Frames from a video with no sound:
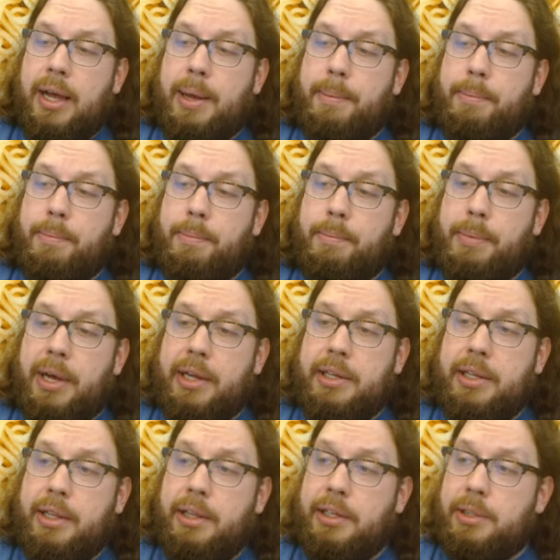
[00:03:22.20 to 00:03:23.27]
Um,
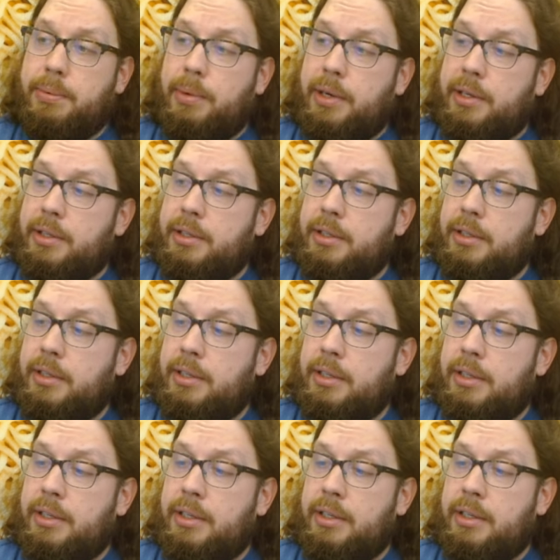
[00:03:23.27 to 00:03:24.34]
but this
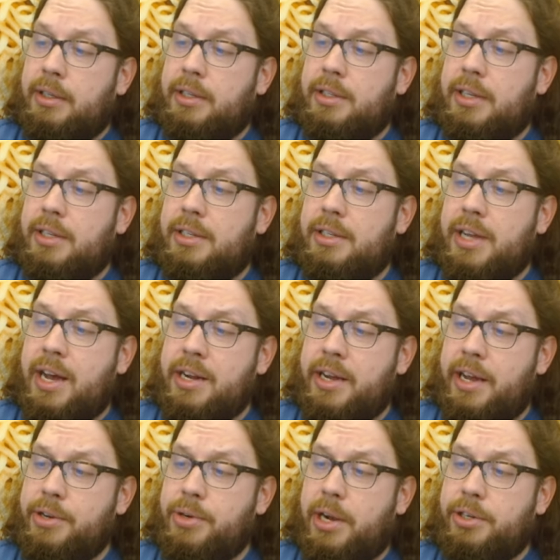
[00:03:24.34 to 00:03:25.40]
one says
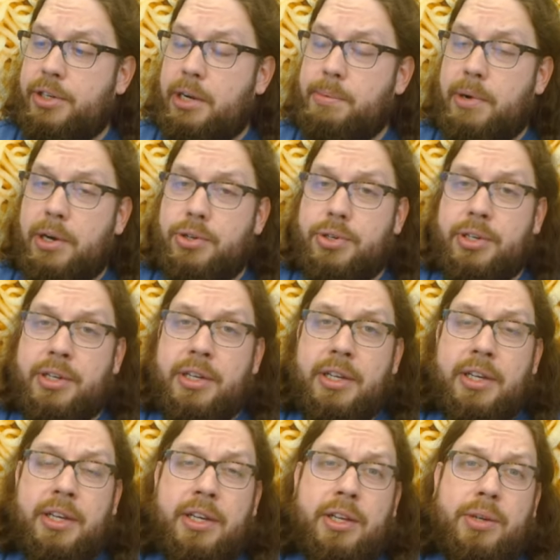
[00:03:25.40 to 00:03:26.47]
non hydrogenated
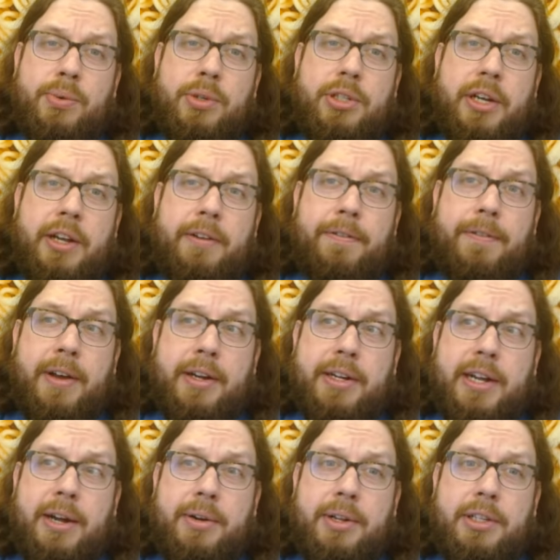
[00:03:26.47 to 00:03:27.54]
margarine, which I had to
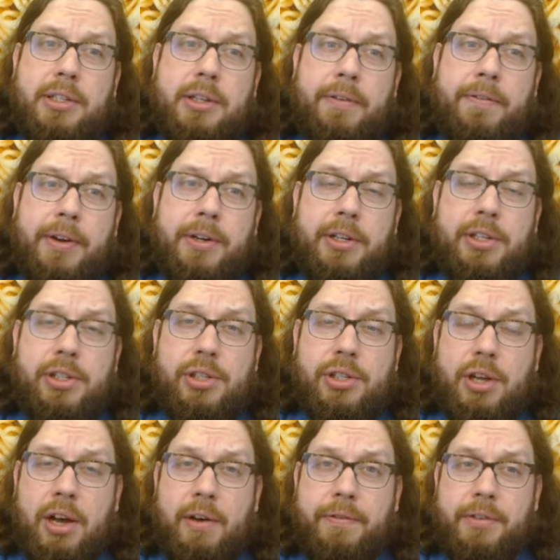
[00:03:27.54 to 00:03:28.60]
find out it's a very
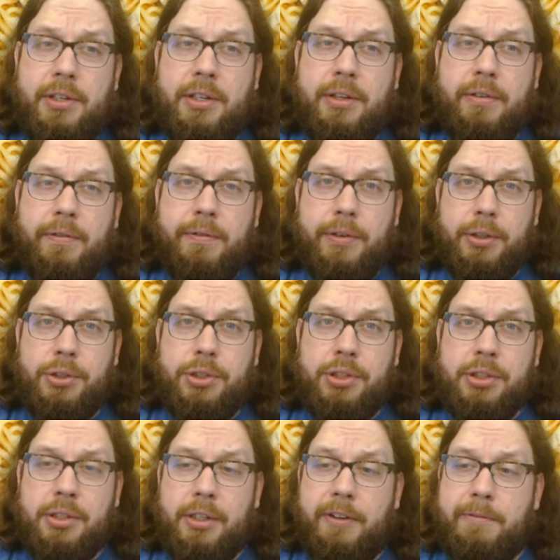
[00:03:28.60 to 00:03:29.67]
soft
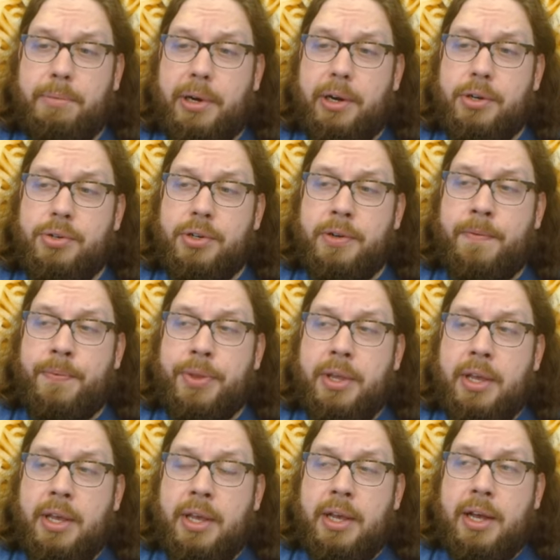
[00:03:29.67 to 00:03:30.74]
version of
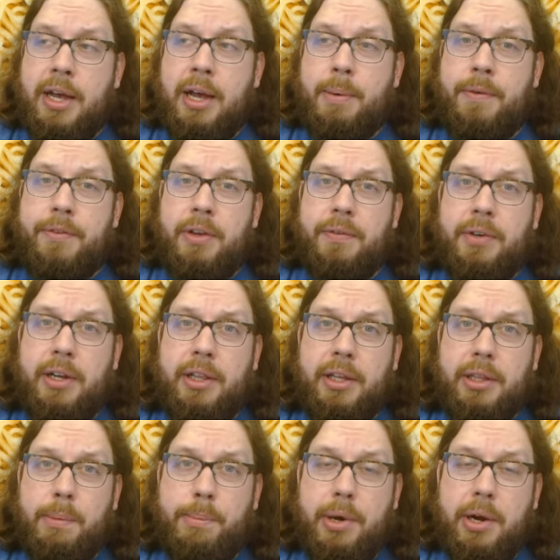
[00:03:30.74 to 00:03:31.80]
margarine. Um, if you ever
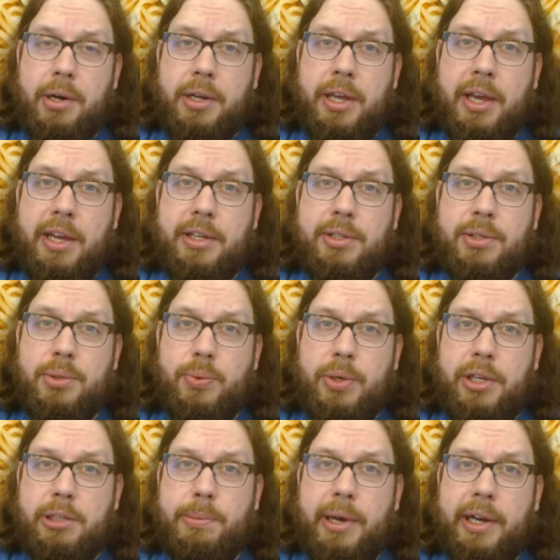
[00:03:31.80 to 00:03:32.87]
had like the Parkay
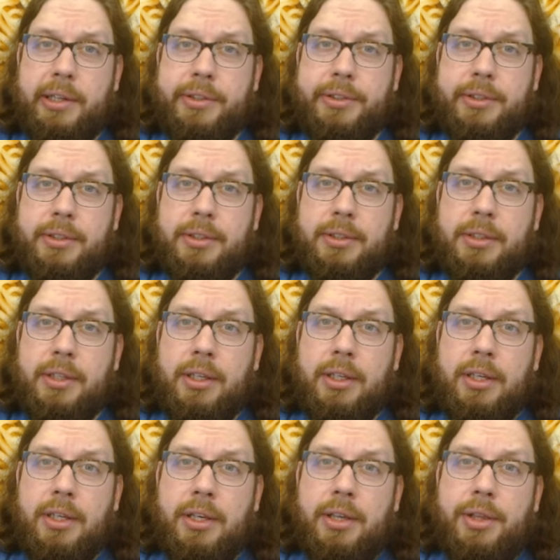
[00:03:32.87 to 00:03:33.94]
squeeze bottles,
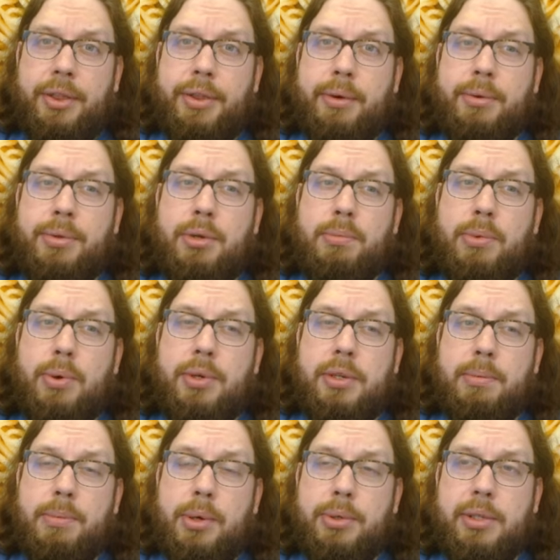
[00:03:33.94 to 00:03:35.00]
those are
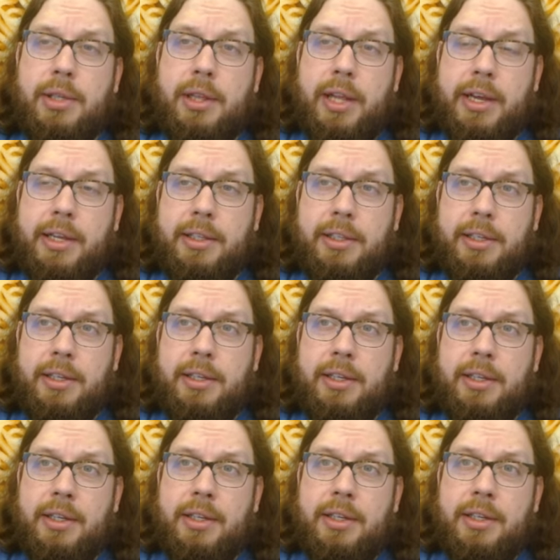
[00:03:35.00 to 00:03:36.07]
more most likely